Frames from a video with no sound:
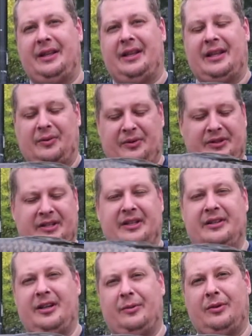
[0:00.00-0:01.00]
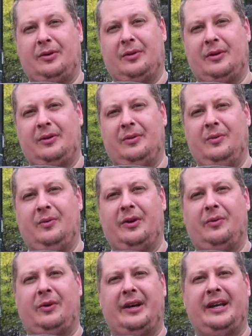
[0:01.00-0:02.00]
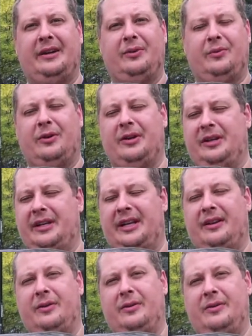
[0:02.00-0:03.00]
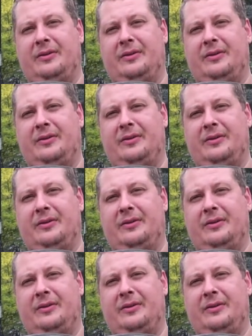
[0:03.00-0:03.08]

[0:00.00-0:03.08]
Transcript: That was a double corn, one white, one yellow.